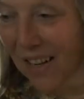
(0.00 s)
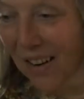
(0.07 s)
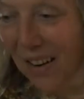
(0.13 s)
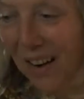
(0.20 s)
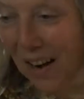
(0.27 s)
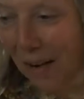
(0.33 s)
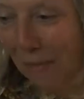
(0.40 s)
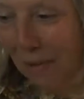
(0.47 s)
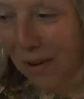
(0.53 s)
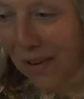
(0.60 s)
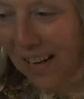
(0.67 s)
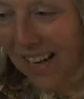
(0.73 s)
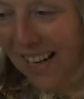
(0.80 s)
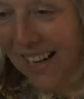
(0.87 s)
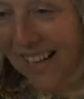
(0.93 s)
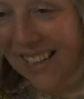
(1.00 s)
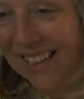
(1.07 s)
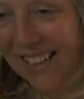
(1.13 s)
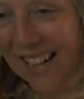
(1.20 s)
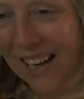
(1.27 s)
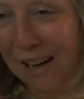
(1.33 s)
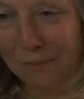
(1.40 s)
you. Come on
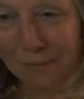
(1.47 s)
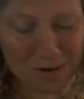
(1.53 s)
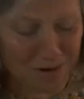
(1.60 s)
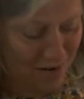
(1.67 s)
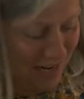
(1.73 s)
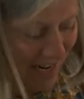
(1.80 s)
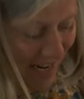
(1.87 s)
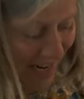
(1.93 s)
in, come on